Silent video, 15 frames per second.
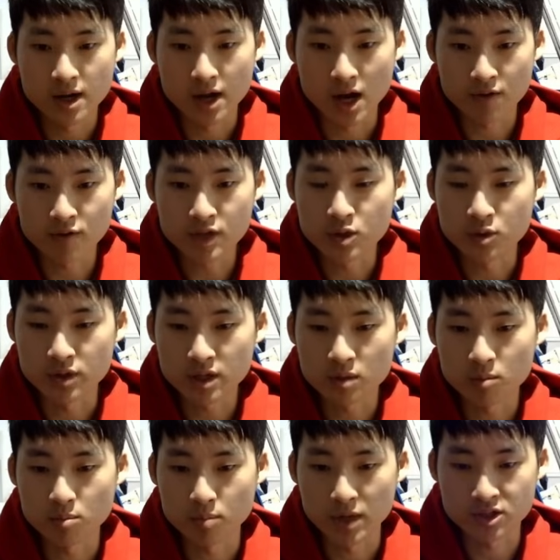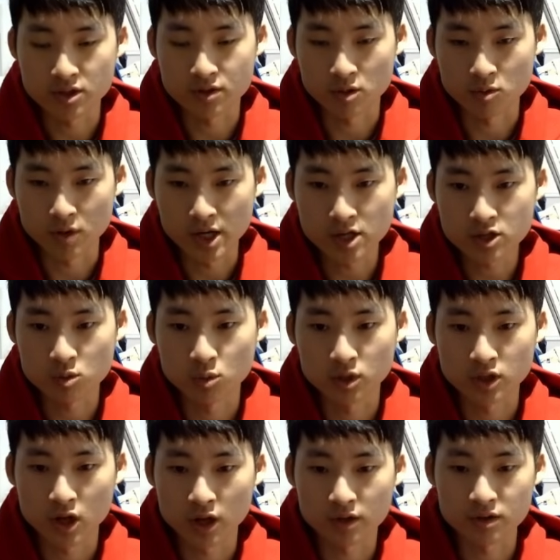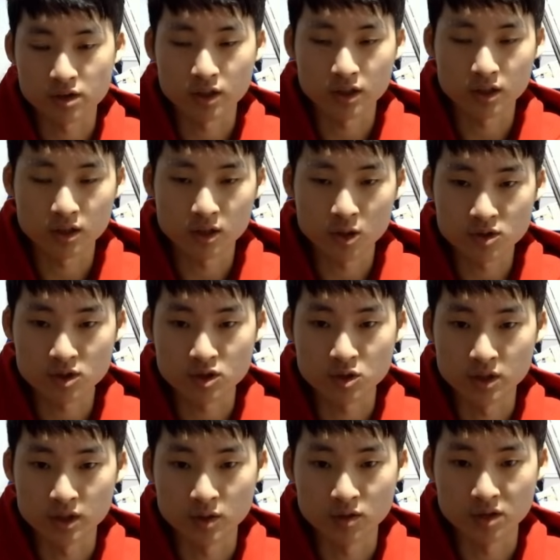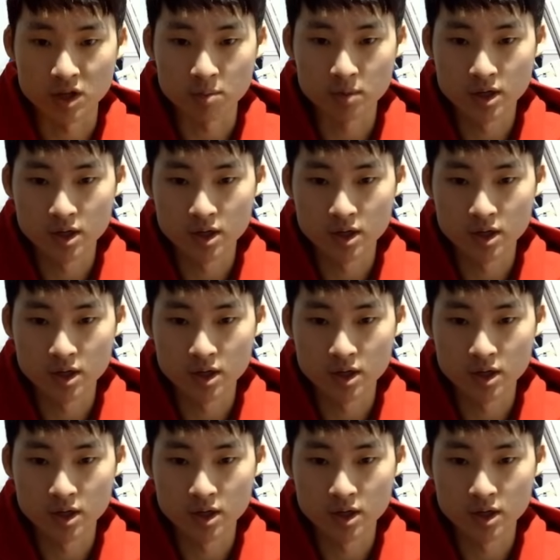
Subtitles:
every unit, based on their range, will target the closest unit to them.